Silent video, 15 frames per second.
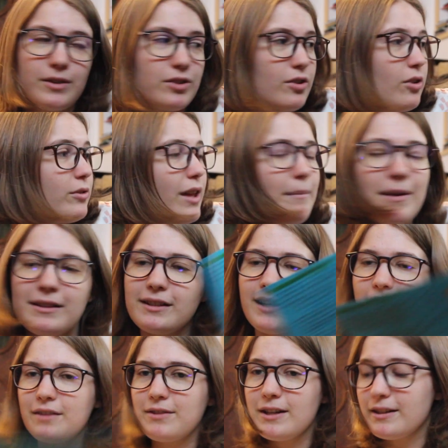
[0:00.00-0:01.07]
So that makes it
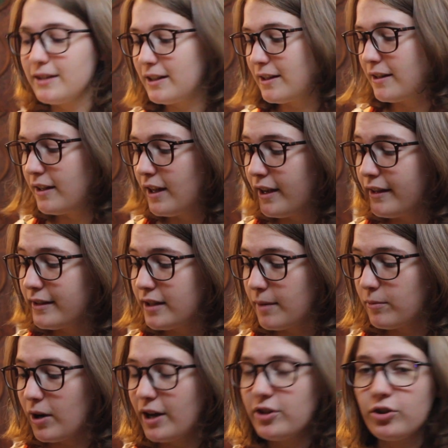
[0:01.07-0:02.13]
kind of easy to
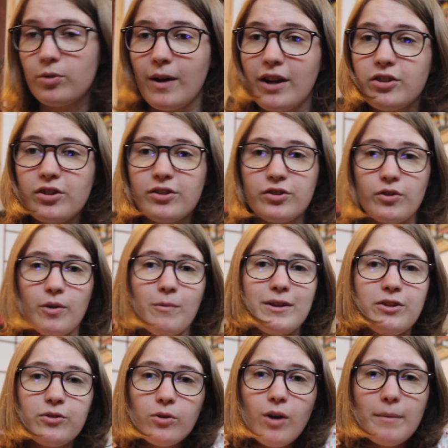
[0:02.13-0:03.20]
summarize your questions so that
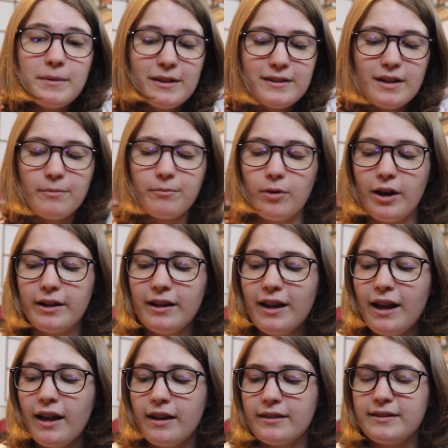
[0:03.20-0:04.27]
when you go up to someone
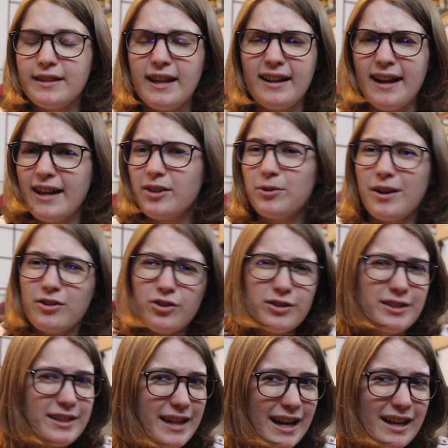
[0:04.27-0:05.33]
saying, I don't
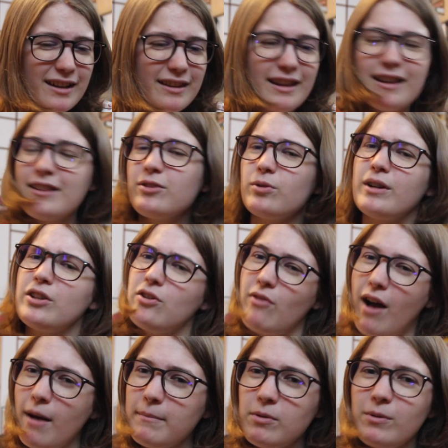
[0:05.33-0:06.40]
understand this, or can you
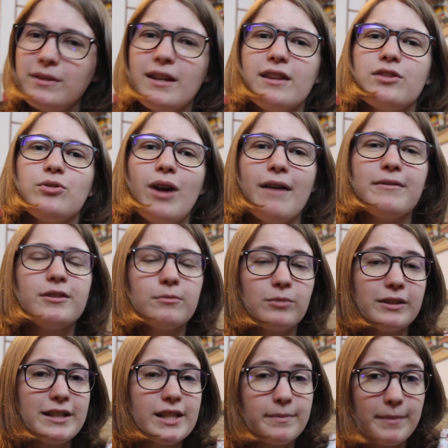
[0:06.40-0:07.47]
help me with this, you have some
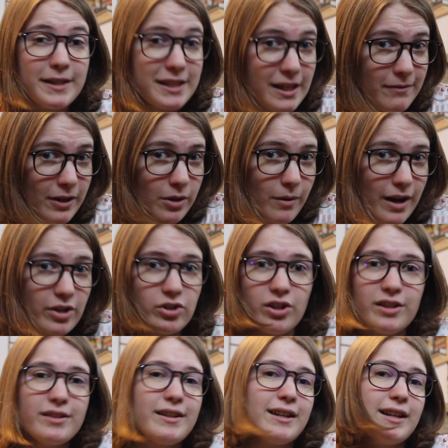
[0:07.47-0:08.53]
really specific
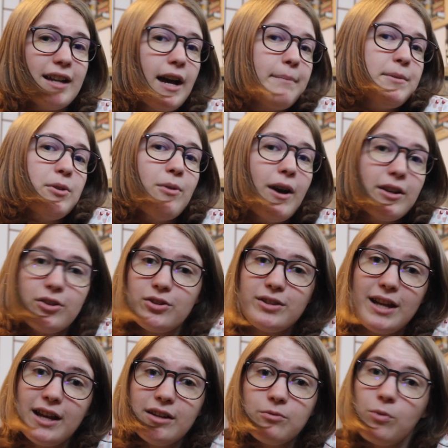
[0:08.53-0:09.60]
questions that can help you
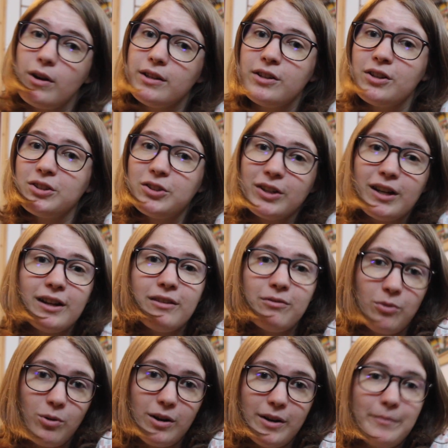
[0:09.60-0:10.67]
understand what you're looking
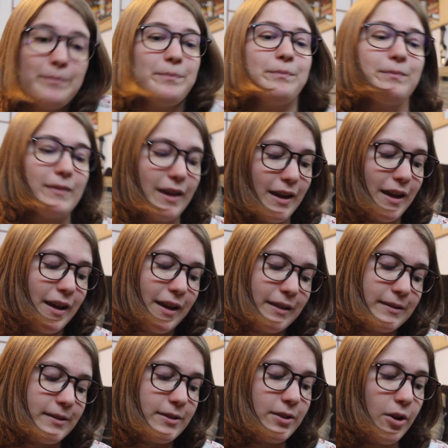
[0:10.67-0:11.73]
for.
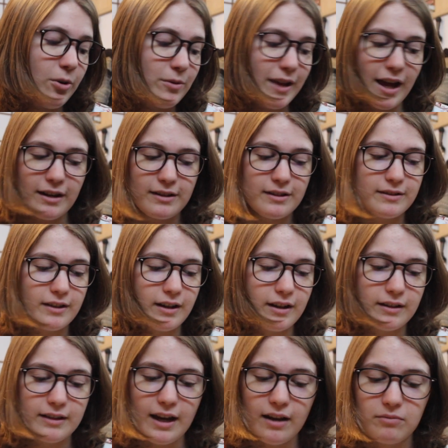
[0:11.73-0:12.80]
So that is,
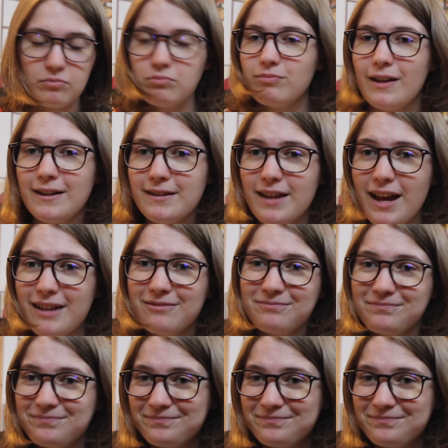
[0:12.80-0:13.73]
uh, yeah, that's that.